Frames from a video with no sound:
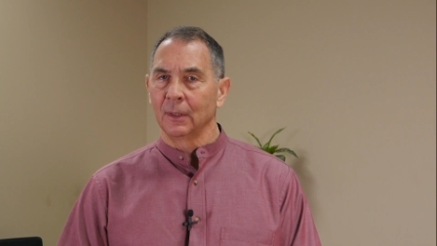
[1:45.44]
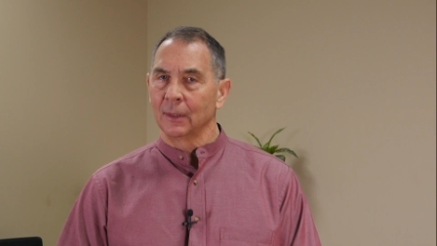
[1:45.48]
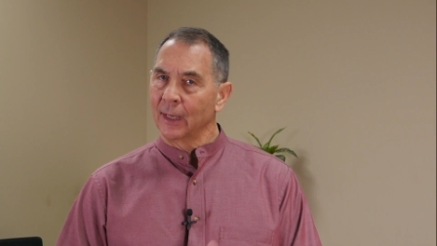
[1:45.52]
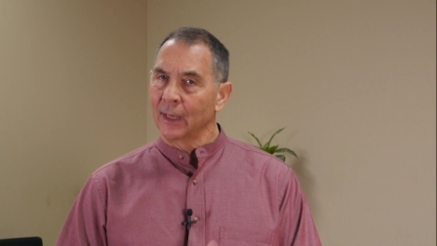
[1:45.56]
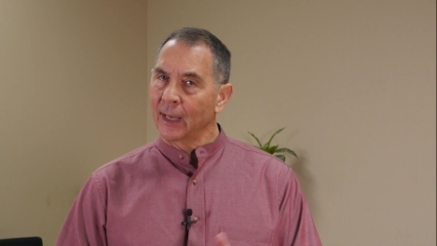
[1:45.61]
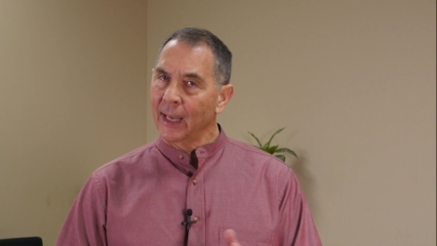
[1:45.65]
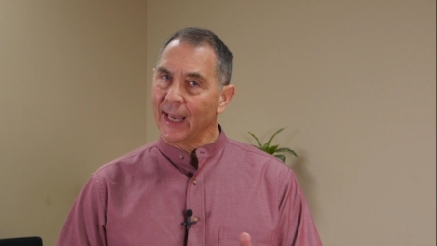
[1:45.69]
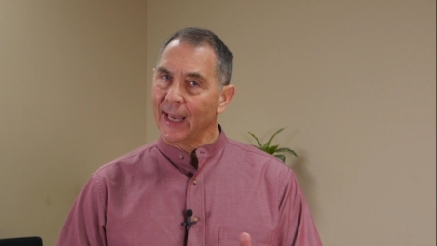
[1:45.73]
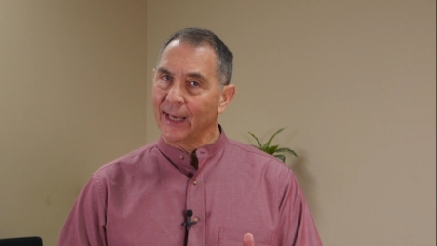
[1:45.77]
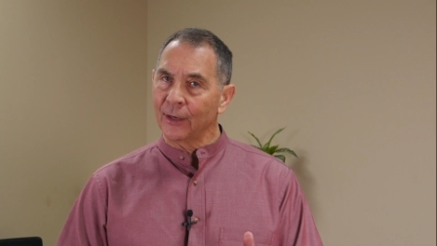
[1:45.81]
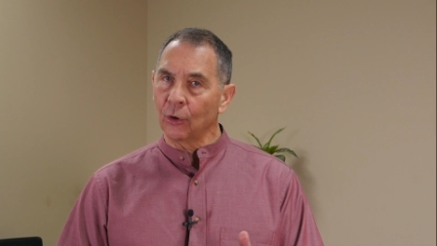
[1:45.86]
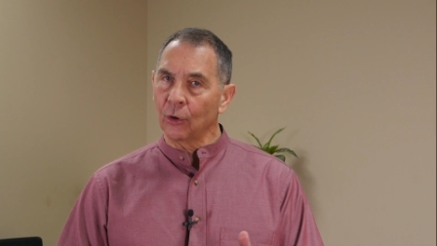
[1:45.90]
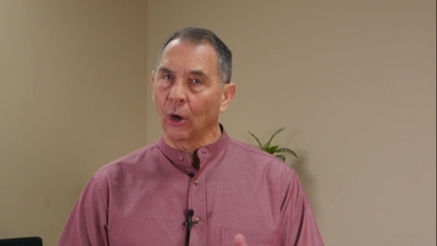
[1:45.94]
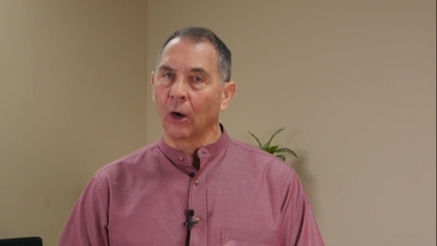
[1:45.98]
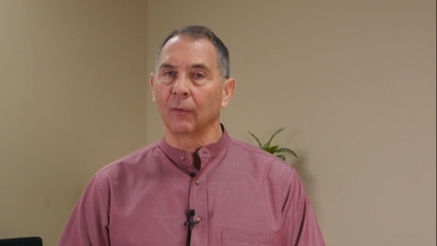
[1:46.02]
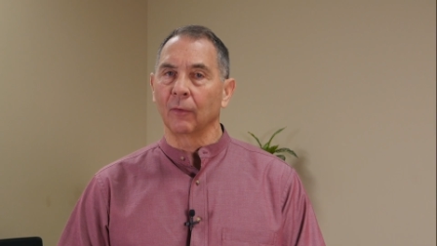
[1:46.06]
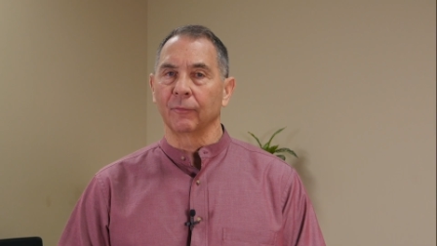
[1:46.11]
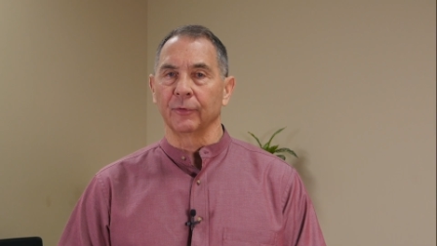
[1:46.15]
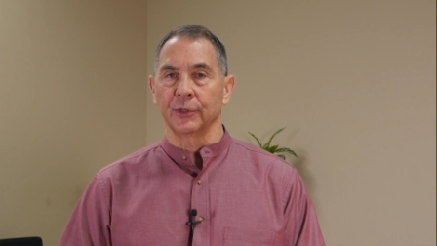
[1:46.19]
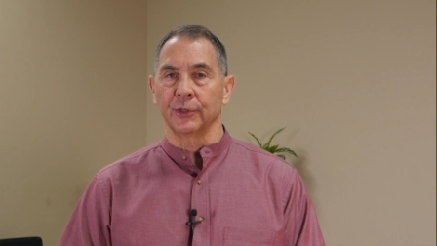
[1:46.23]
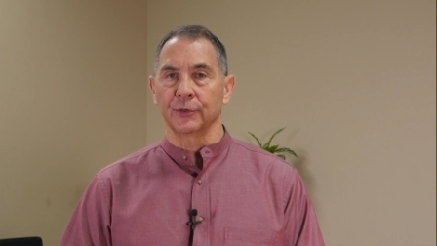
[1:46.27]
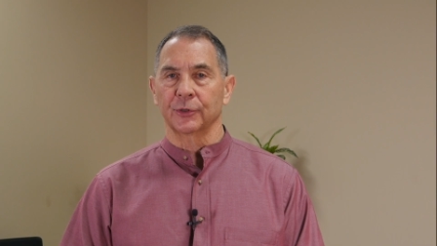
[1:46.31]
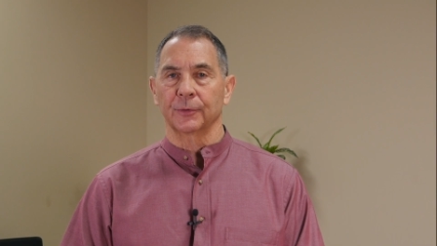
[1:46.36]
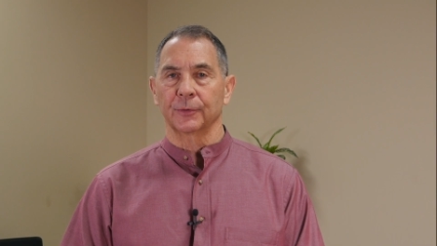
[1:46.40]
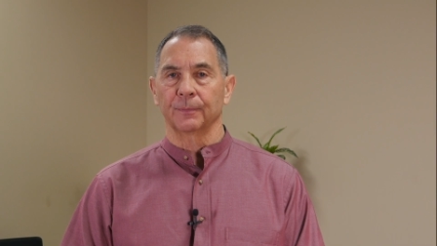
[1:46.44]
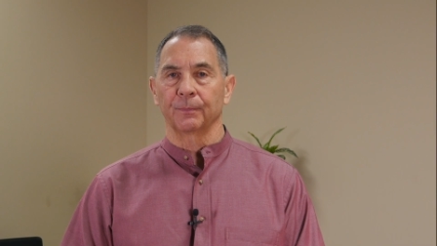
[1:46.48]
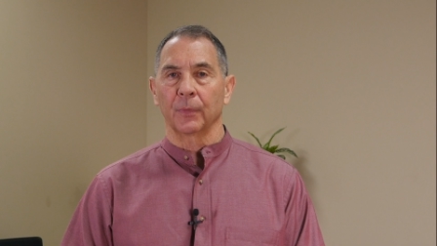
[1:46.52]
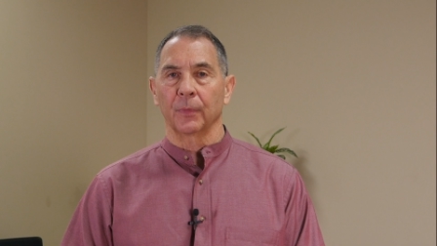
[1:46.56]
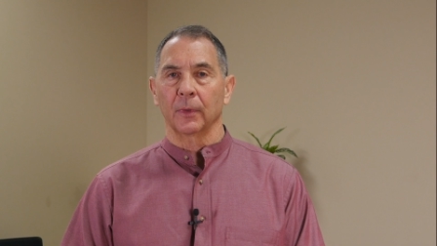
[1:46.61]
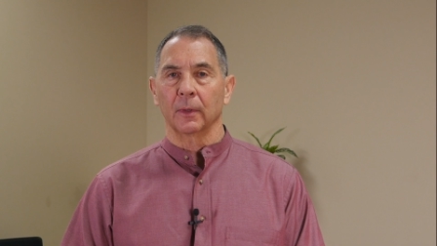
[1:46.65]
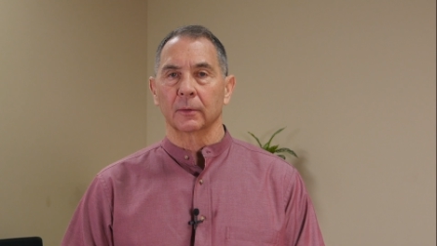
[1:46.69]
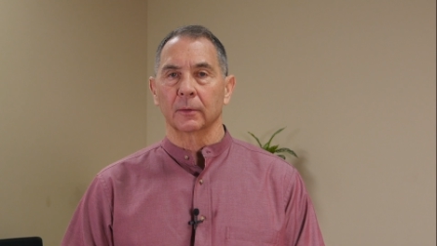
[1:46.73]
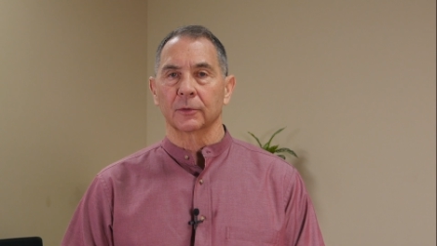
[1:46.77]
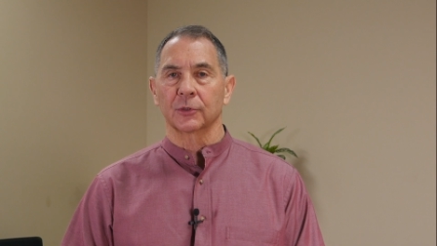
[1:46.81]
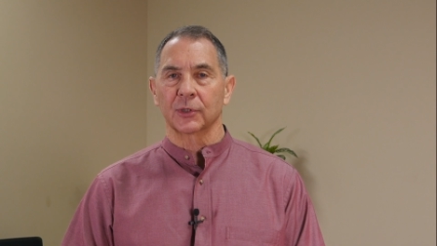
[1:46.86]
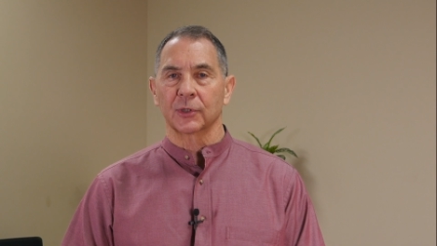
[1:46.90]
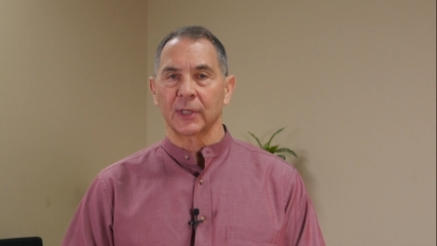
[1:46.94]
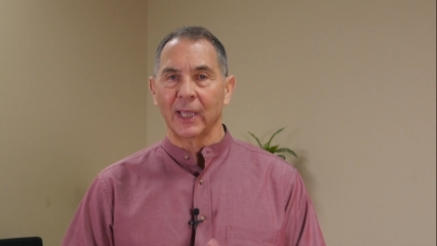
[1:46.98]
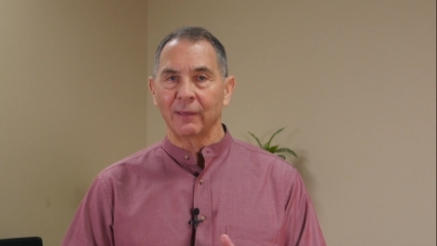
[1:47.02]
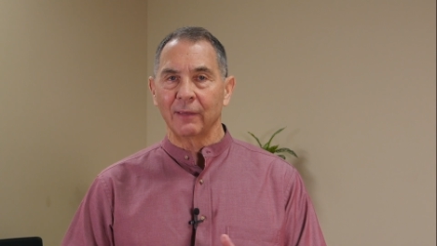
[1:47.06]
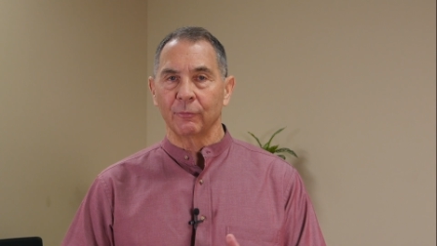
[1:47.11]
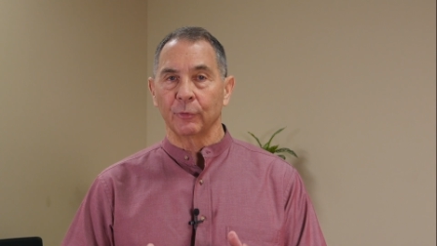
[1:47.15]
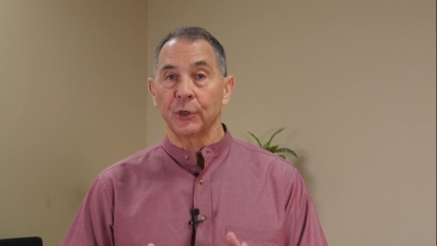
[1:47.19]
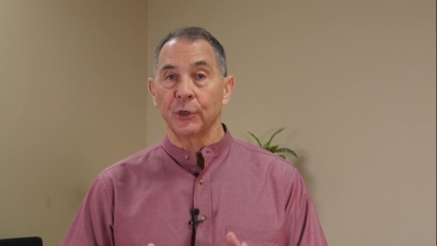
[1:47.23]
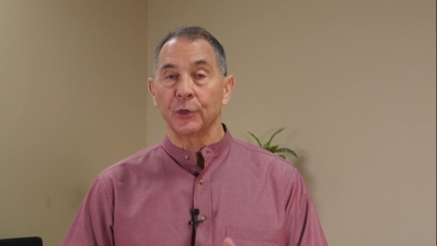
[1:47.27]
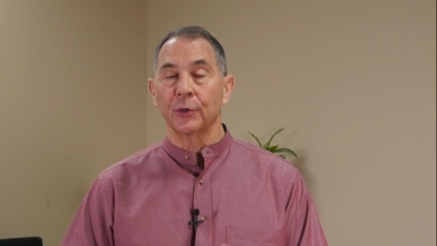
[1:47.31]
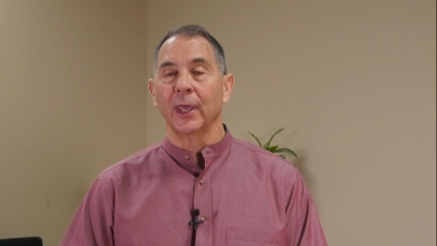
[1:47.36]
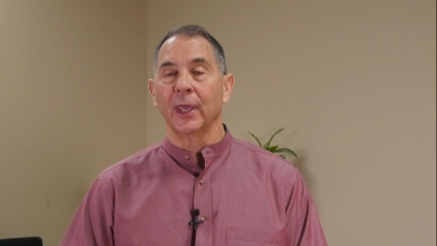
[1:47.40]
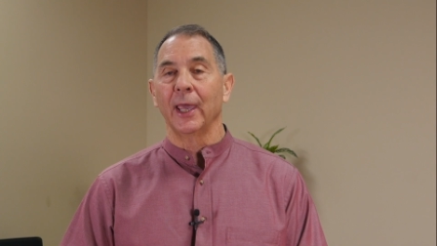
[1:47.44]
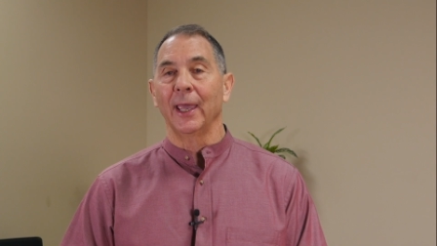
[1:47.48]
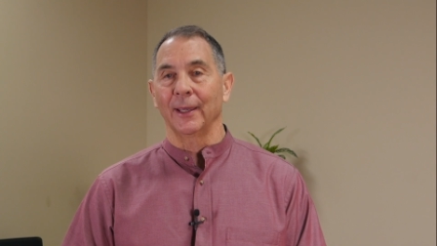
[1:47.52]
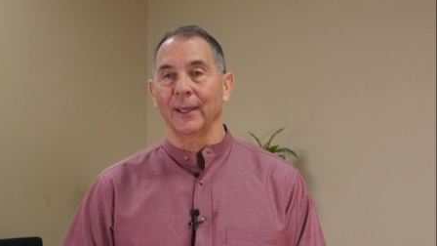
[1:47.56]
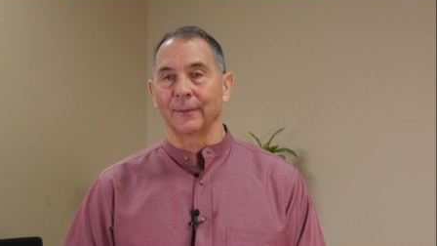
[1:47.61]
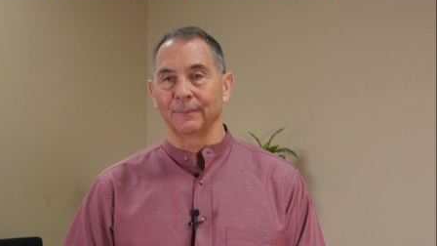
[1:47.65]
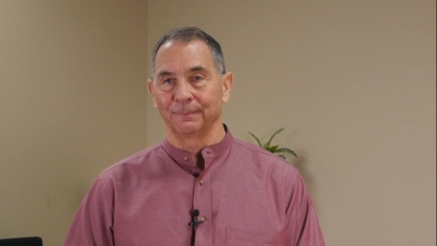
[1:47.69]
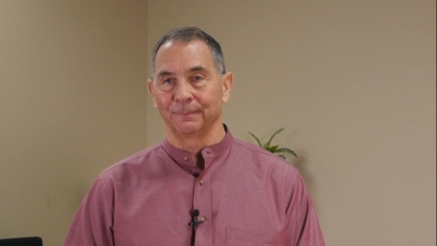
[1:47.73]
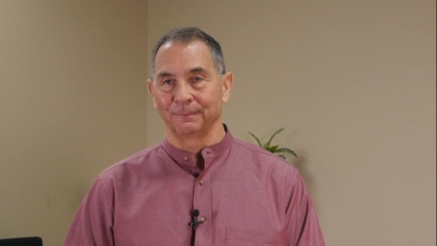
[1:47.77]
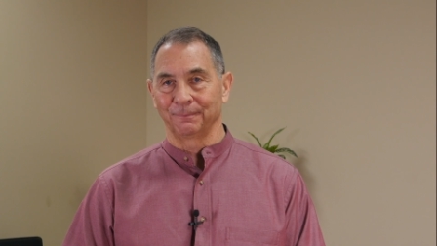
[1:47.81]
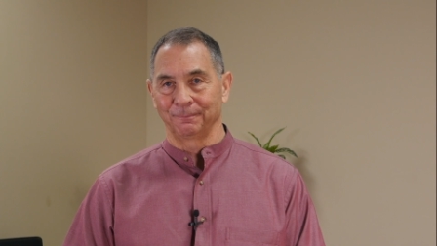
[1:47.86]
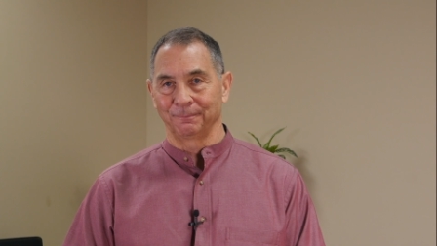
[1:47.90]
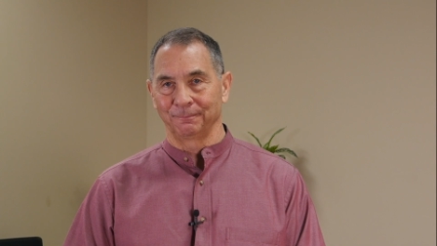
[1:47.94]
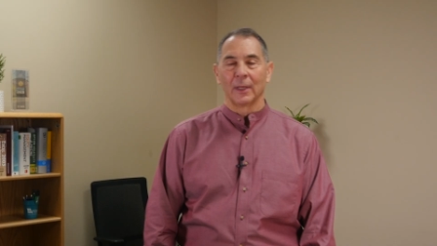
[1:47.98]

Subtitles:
and always save when you can.